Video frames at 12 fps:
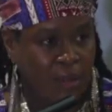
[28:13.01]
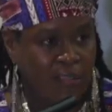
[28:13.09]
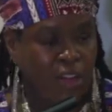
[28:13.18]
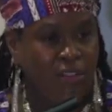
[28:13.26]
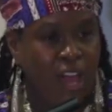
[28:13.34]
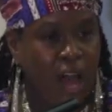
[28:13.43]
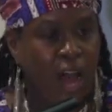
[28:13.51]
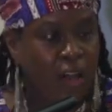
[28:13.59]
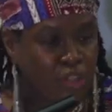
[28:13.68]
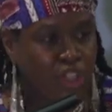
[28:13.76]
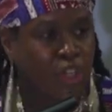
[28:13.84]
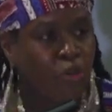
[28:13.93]
So that
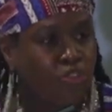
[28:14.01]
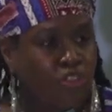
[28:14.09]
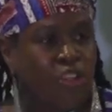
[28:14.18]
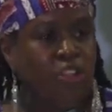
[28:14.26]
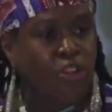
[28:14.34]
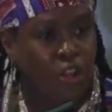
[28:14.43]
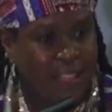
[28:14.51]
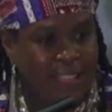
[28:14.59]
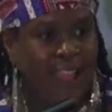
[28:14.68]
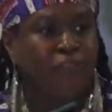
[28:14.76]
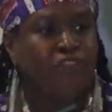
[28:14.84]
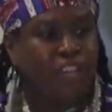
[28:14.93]
our children are not
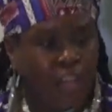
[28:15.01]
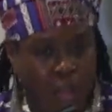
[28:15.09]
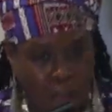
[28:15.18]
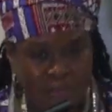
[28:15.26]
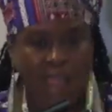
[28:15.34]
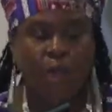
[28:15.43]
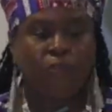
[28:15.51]
left to come now